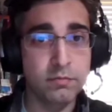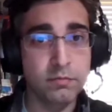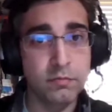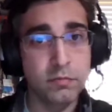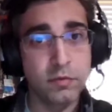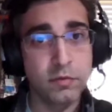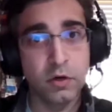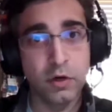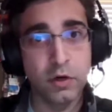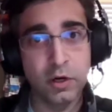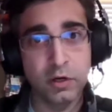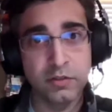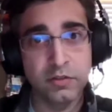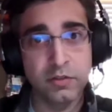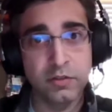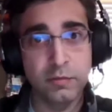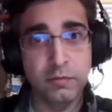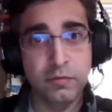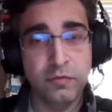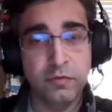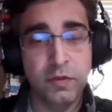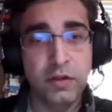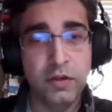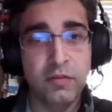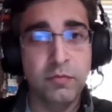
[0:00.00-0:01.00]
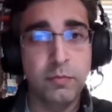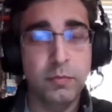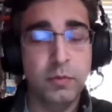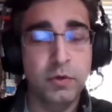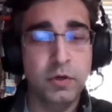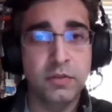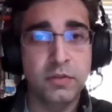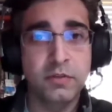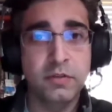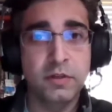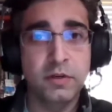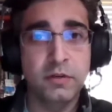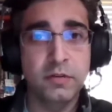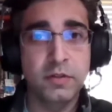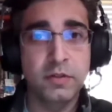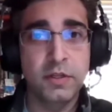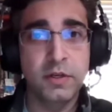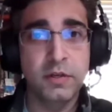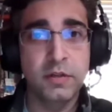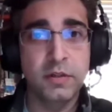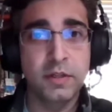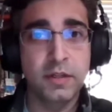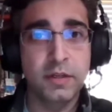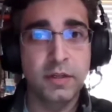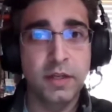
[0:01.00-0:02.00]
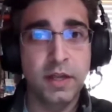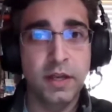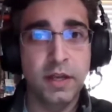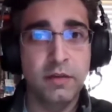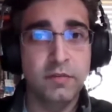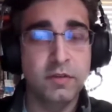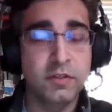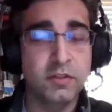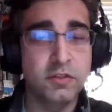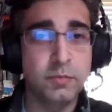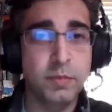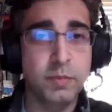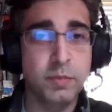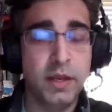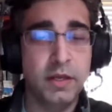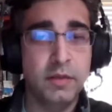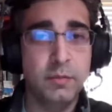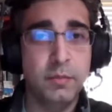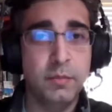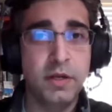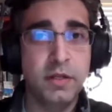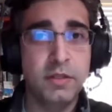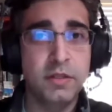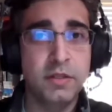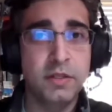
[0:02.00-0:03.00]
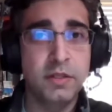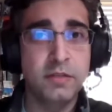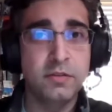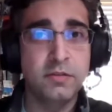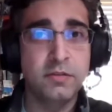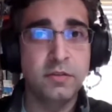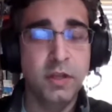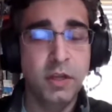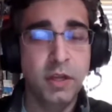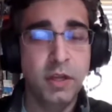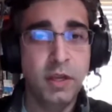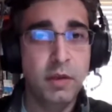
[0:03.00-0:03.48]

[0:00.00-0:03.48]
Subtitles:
There are some fluff books out there that kind of expand upon this,